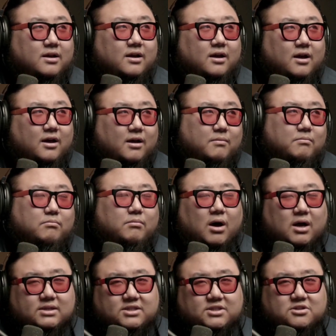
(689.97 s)

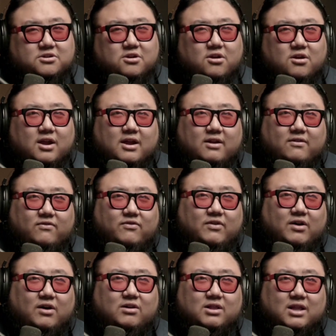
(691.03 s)
Monster, it
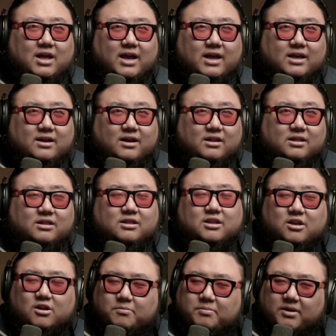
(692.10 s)
felt like a
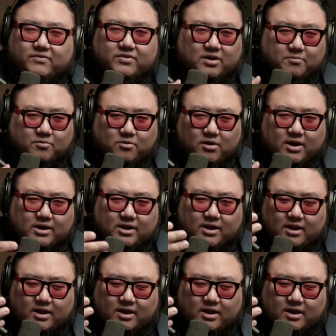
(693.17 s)
little bit of an upgrade.